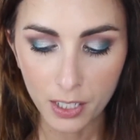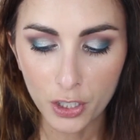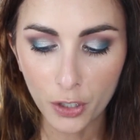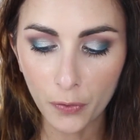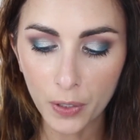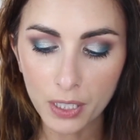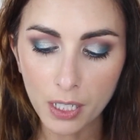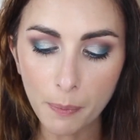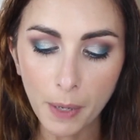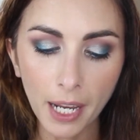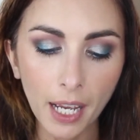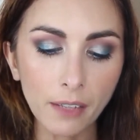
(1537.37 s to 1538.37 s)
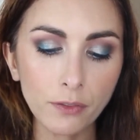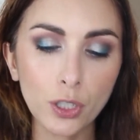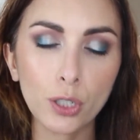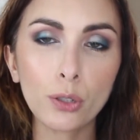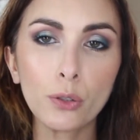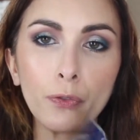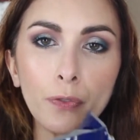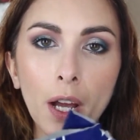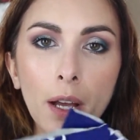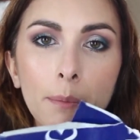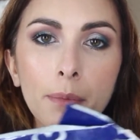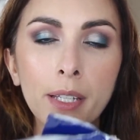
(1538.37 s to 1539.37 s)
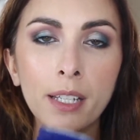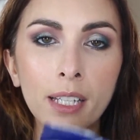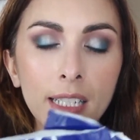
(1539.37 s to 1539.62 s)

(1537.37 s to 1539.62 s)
So first up, I have two from